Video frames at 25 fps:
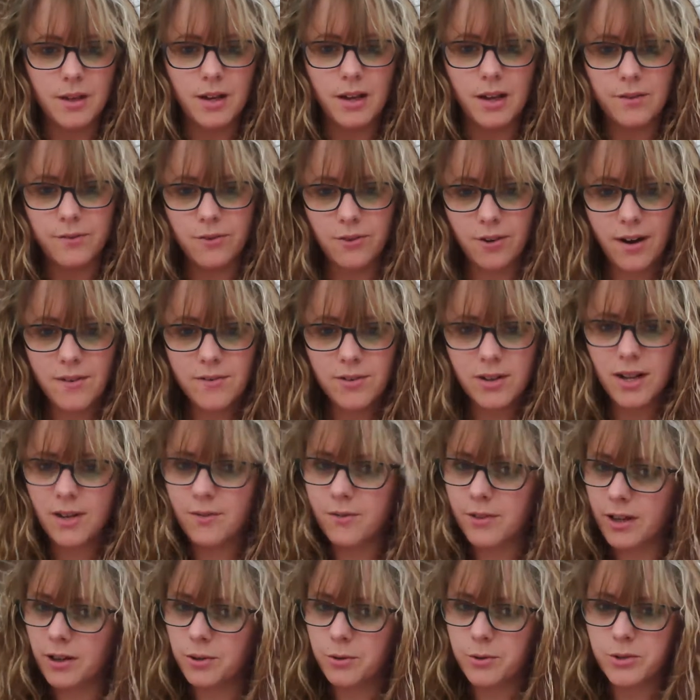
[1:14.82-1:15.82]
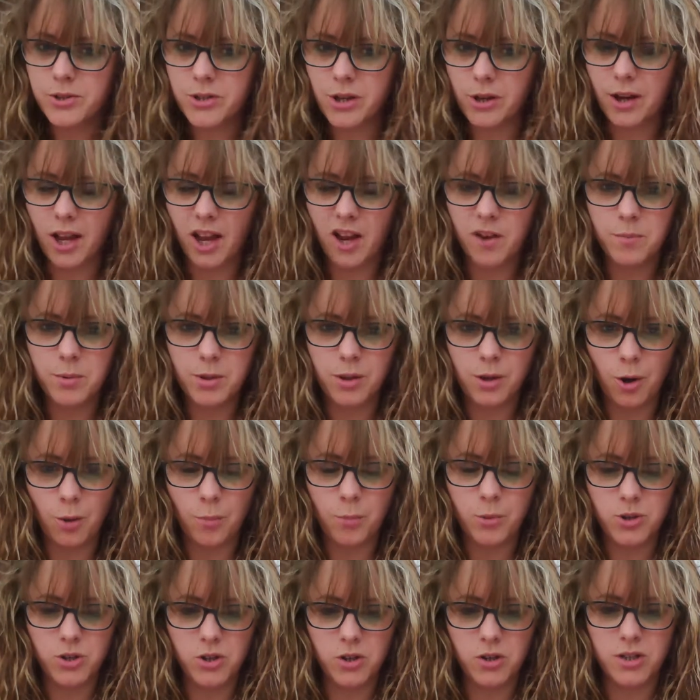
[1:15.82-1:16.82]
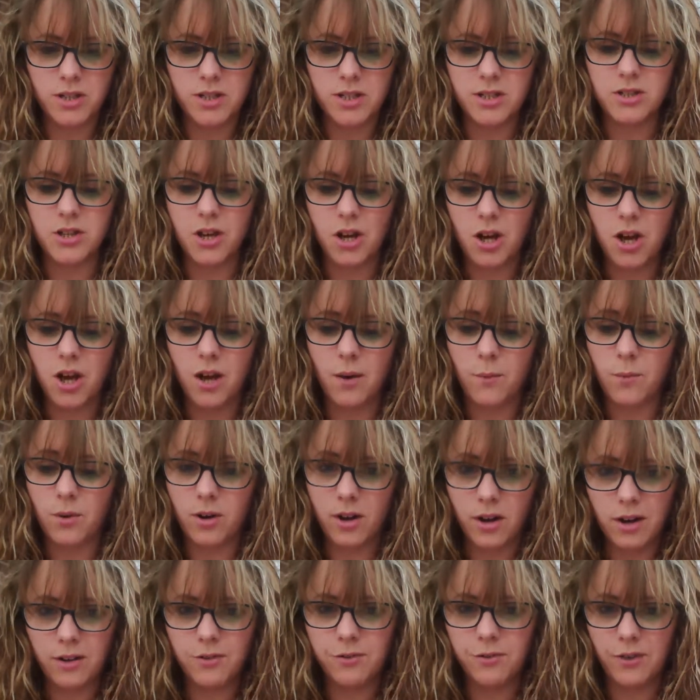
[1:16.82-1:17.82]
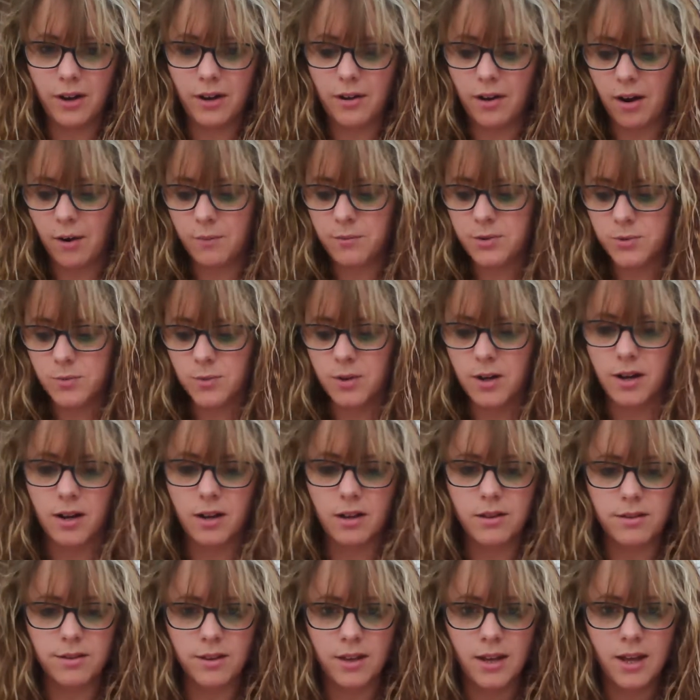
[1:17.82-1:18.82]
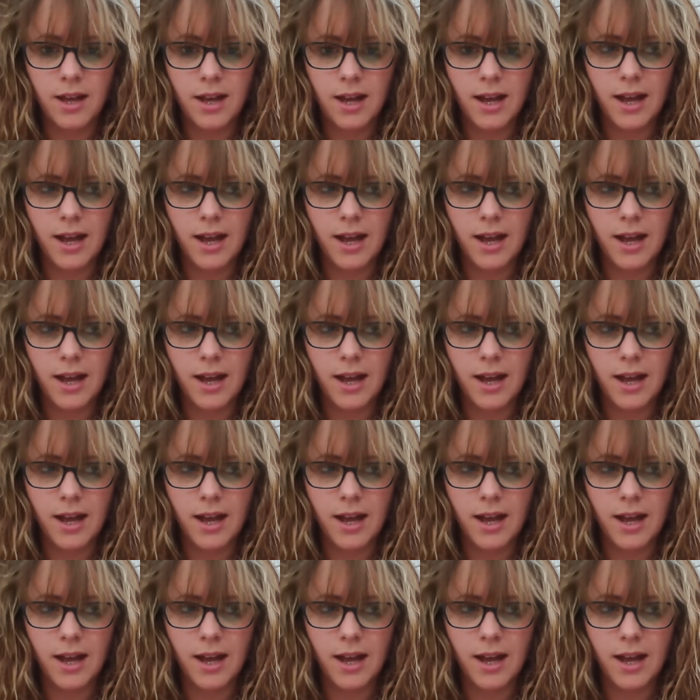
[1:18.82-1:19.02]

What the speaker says: Forever Living also gave me the opportunity to earn what I felt I was worth,